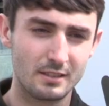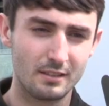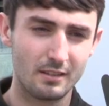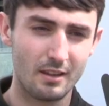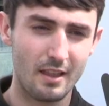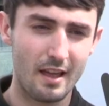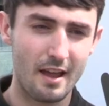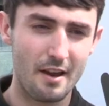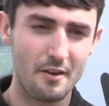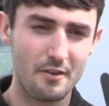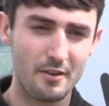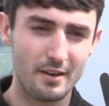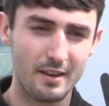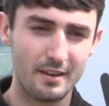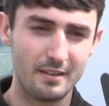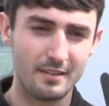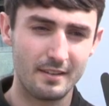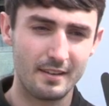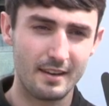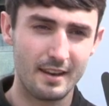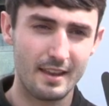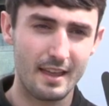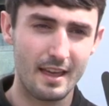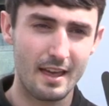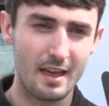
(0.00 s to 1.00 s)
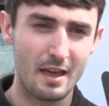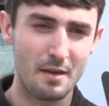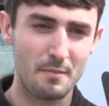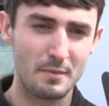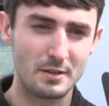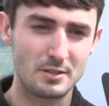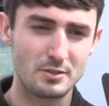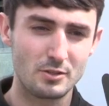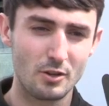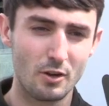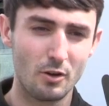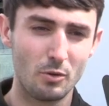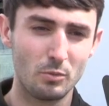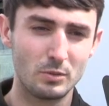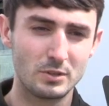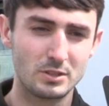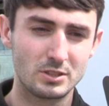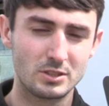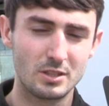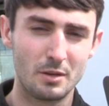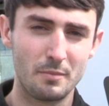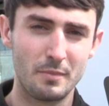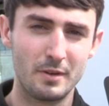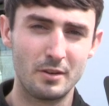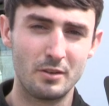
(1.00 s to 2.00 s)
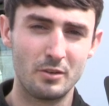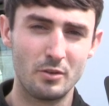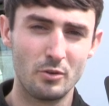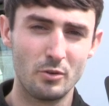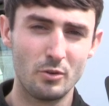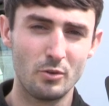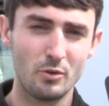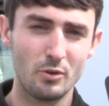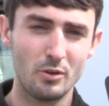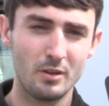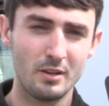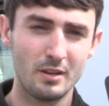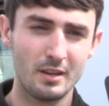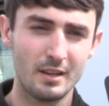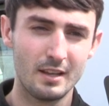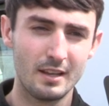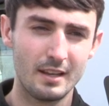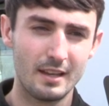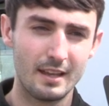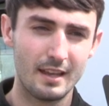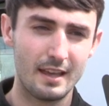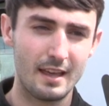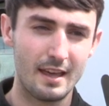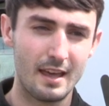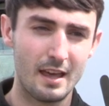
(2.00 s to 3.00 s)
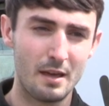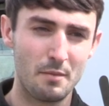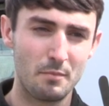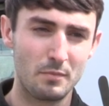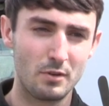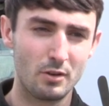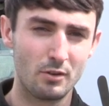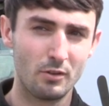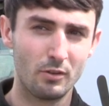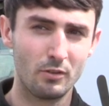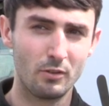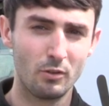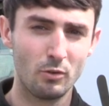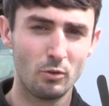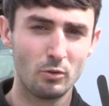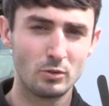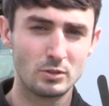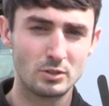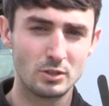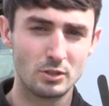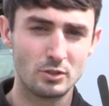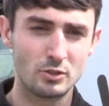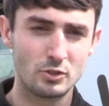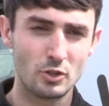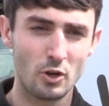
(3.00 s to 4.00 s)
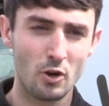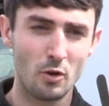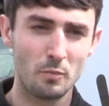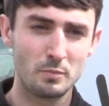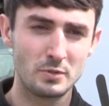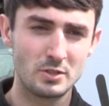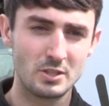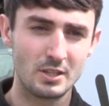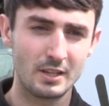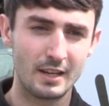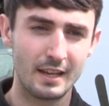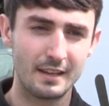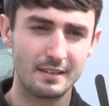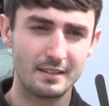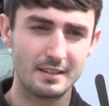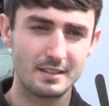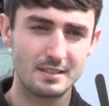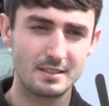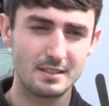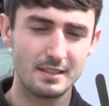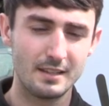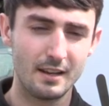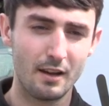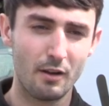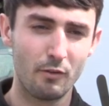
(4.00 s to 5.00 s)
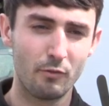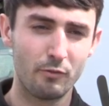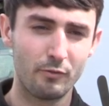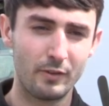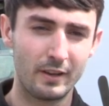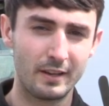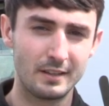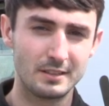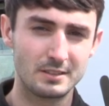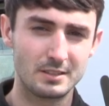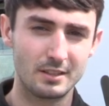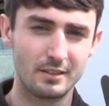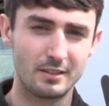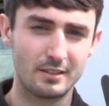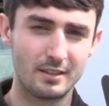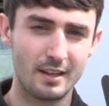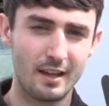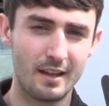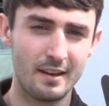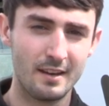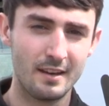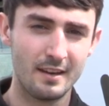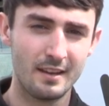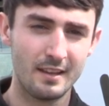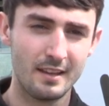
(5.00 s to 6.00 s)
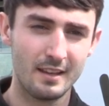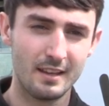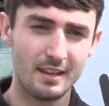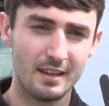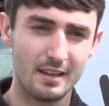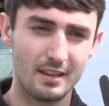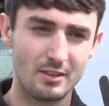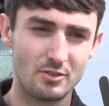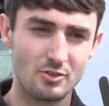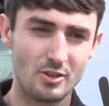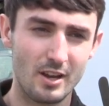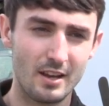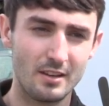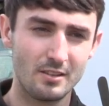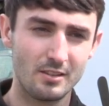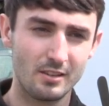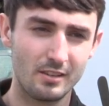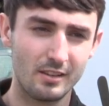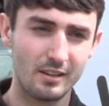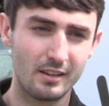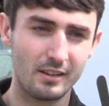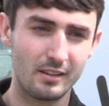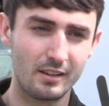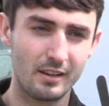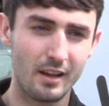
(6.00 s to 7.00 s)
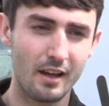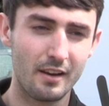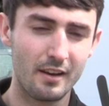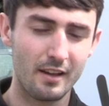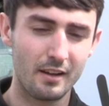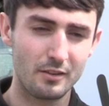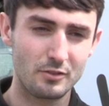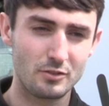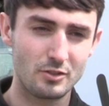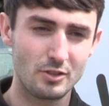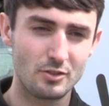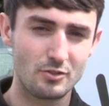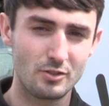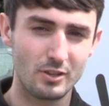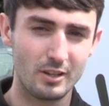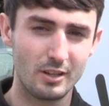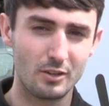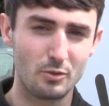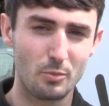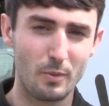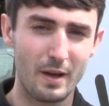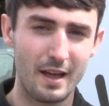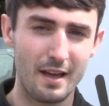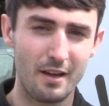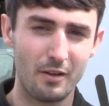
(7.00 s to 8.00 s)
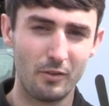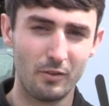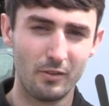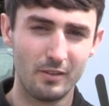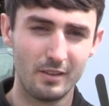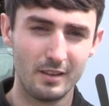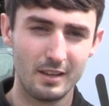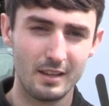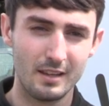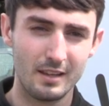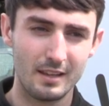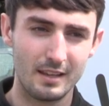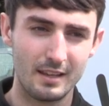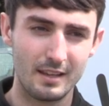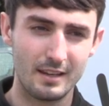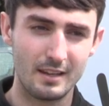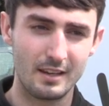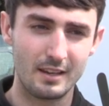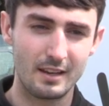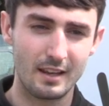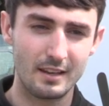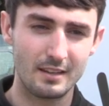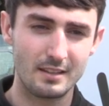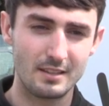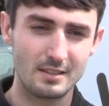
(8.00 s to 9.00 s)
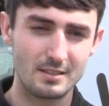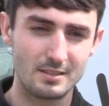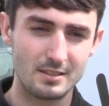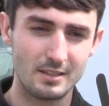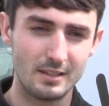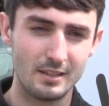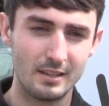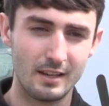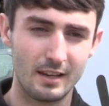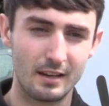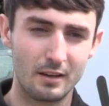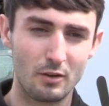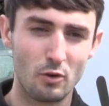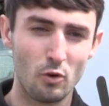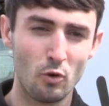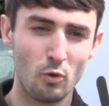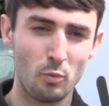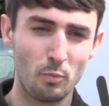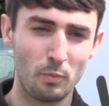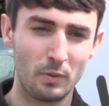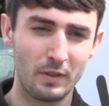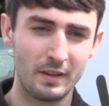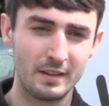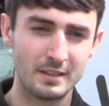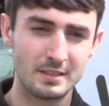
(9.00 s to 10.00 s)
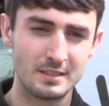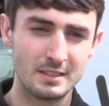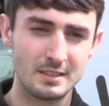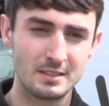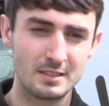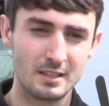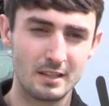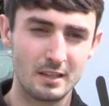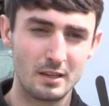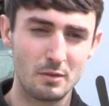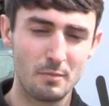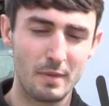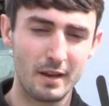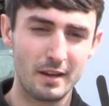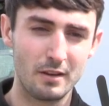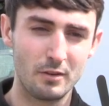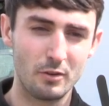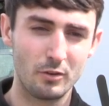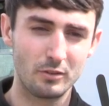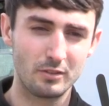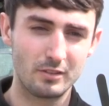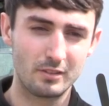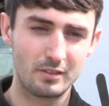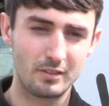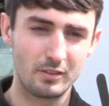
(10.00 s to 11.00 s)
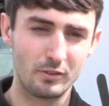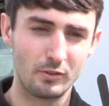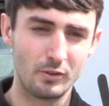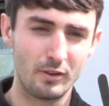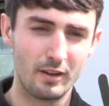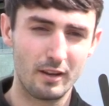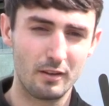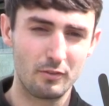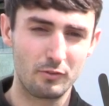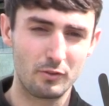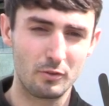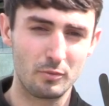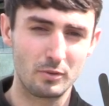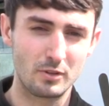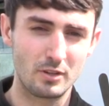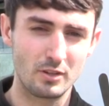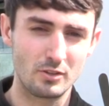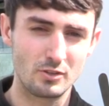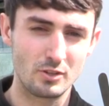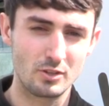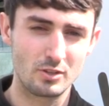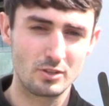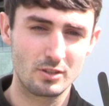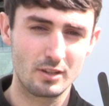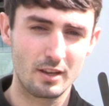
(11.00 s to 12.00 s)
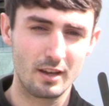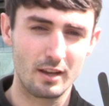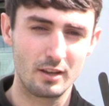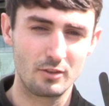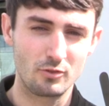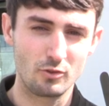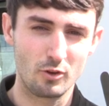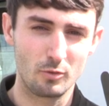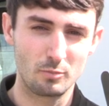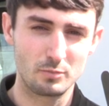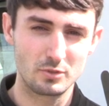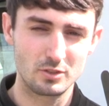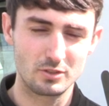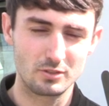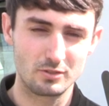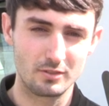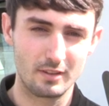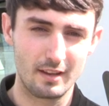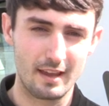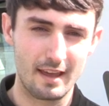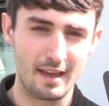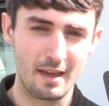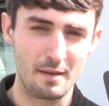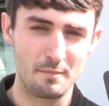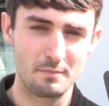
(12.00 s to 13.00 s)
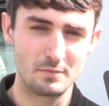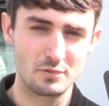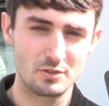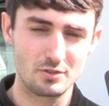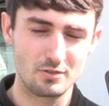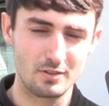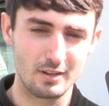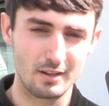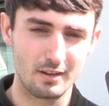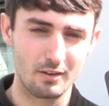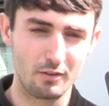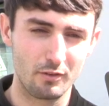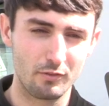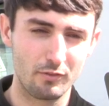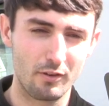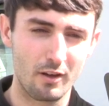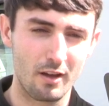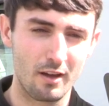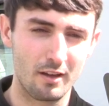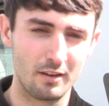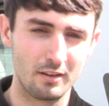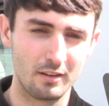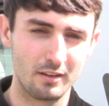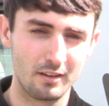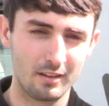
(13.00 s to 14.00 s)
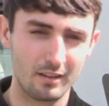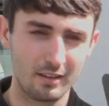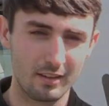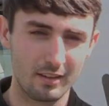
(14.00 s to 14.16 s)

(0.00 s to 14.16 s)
It's always something new. You're on loads of jobs, you get to see how things are done, and genuinely you are actually treated well, and you get to see and go places that you might not do if you were to just get a job straight off hand.